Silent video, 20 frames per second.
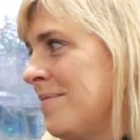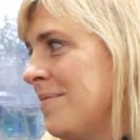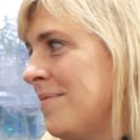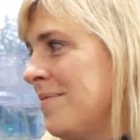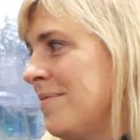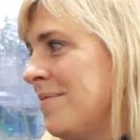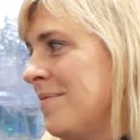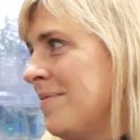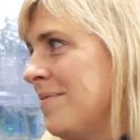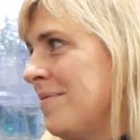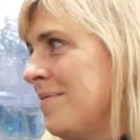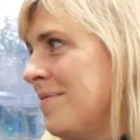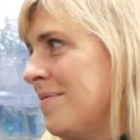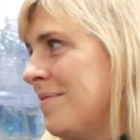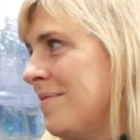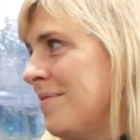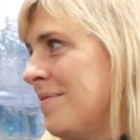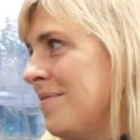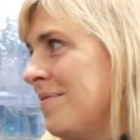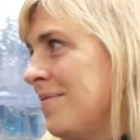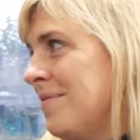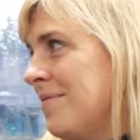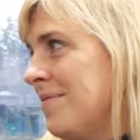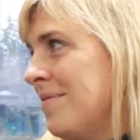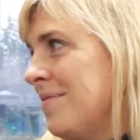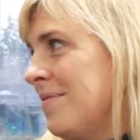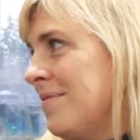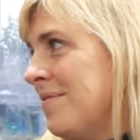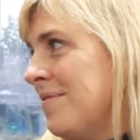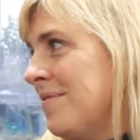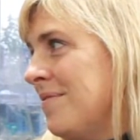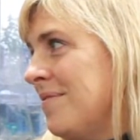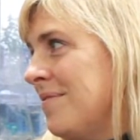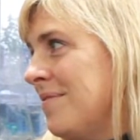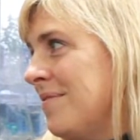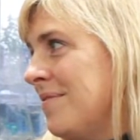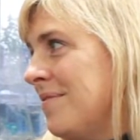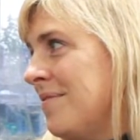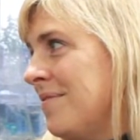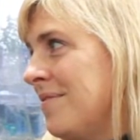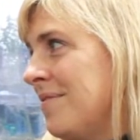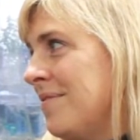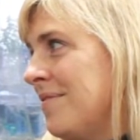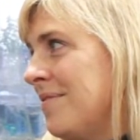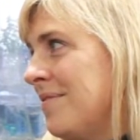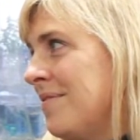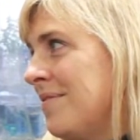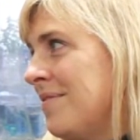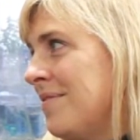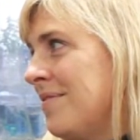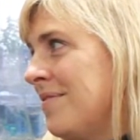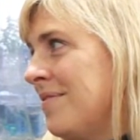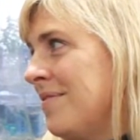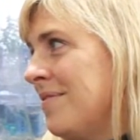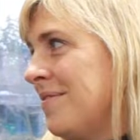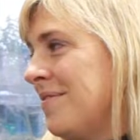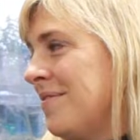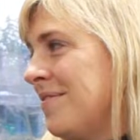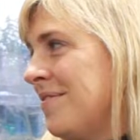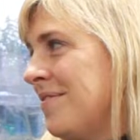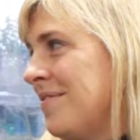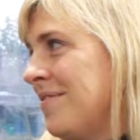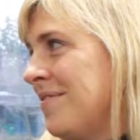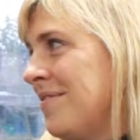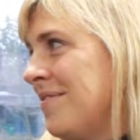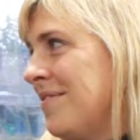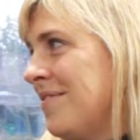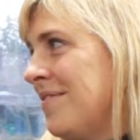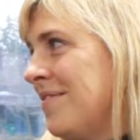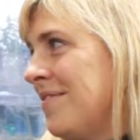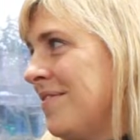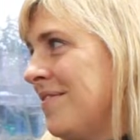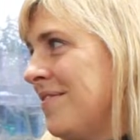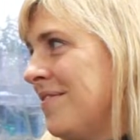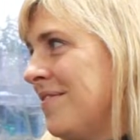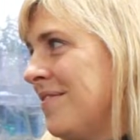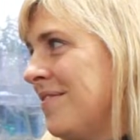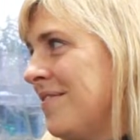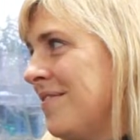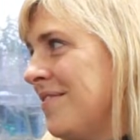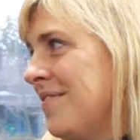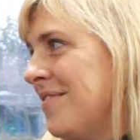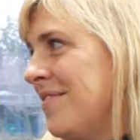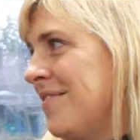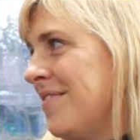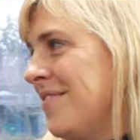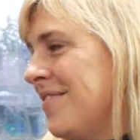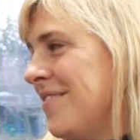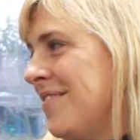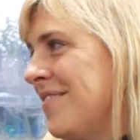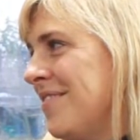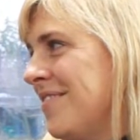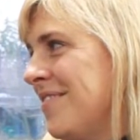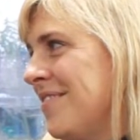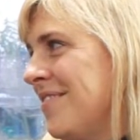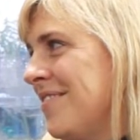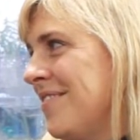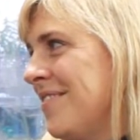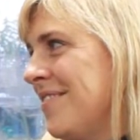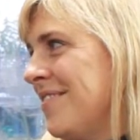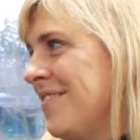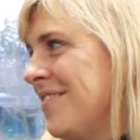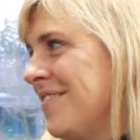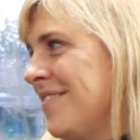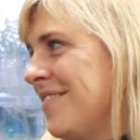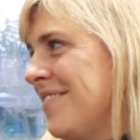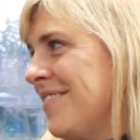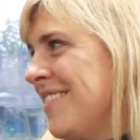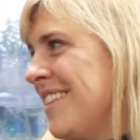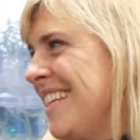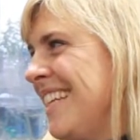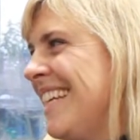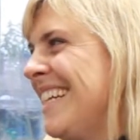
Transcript: (not speaking)